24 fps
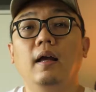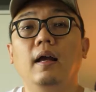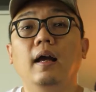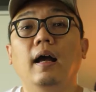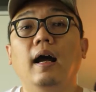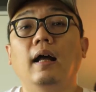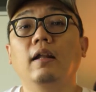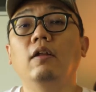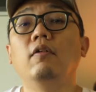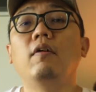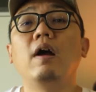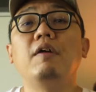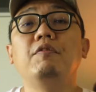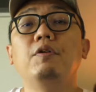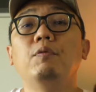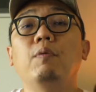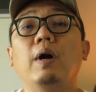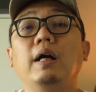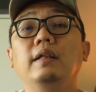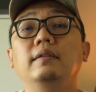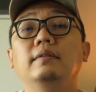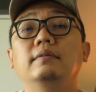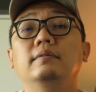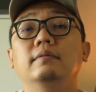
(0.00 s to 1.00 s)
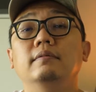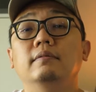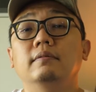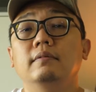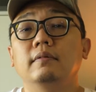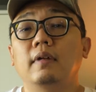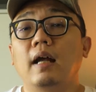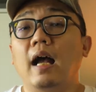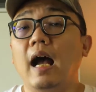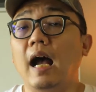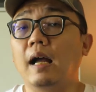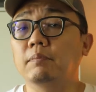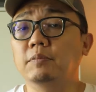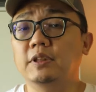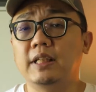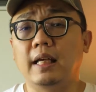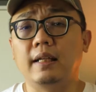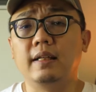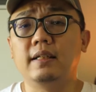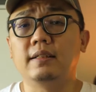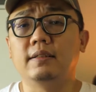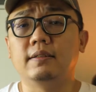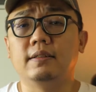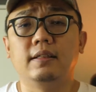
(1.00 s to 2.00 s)
Hello everyone, I'm
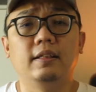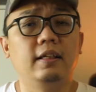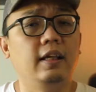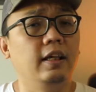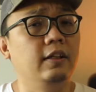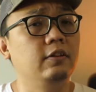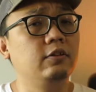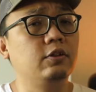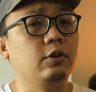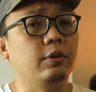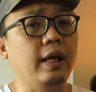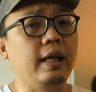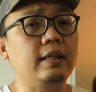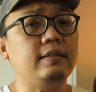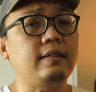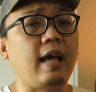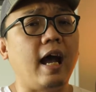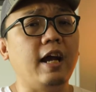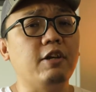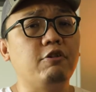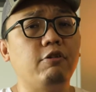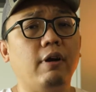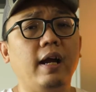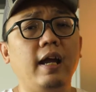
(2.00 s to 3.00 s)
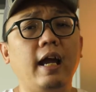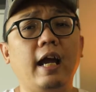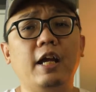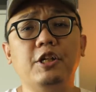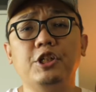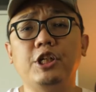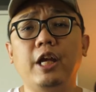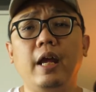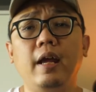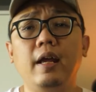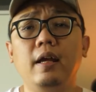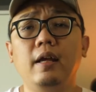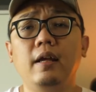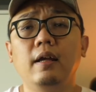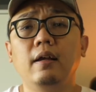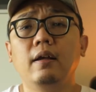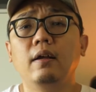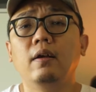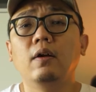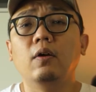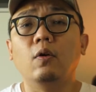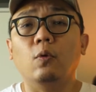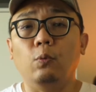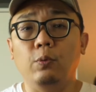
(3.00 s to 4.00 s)
Dennis. In today's I Try, I Share,
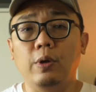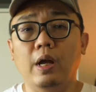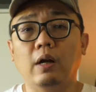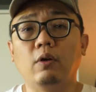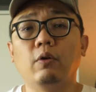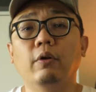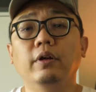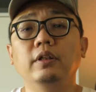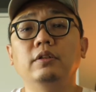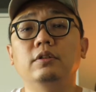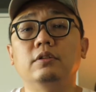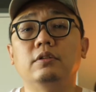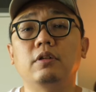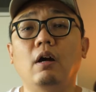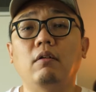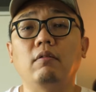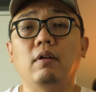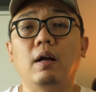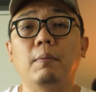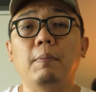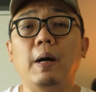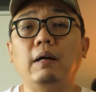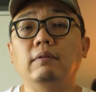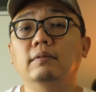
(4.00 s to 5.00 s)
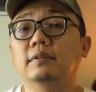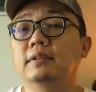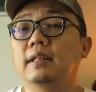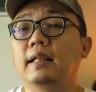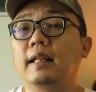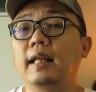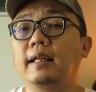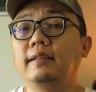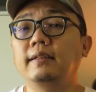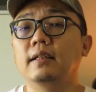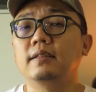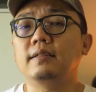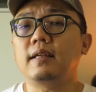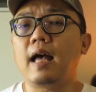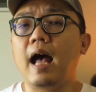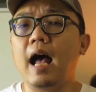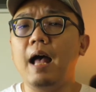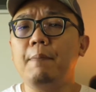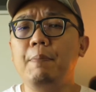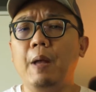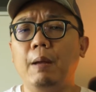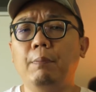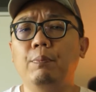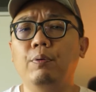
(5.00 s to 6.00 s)
we are going to talk about the latest
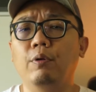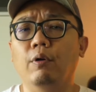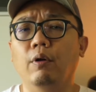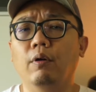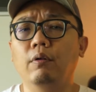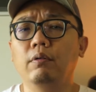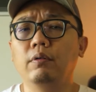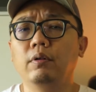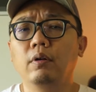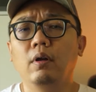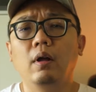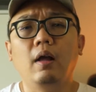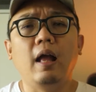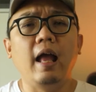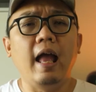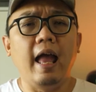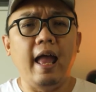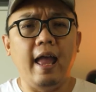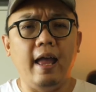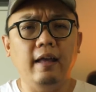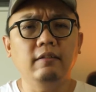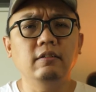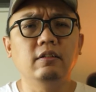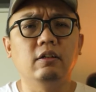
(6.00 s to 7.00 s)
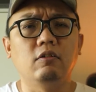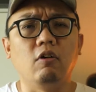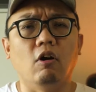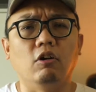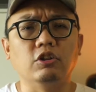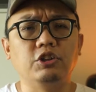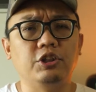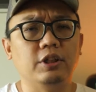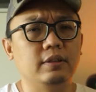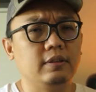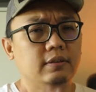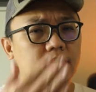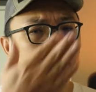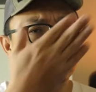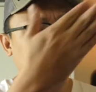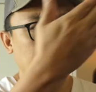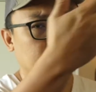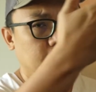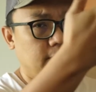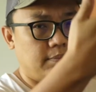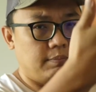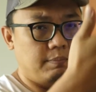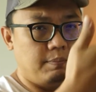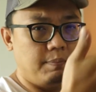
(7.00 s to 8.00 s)
iPad Pro and the gorgeous
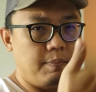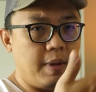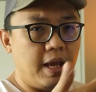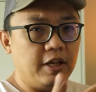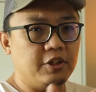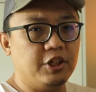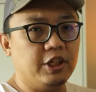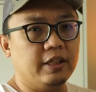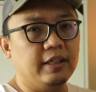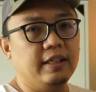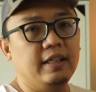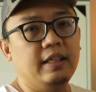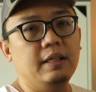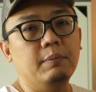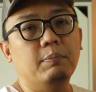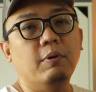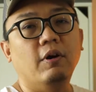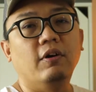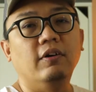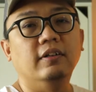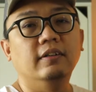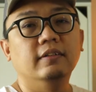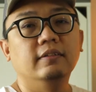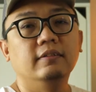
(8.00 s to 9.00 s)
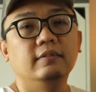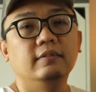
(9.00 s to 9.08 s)
Magic Keyboard.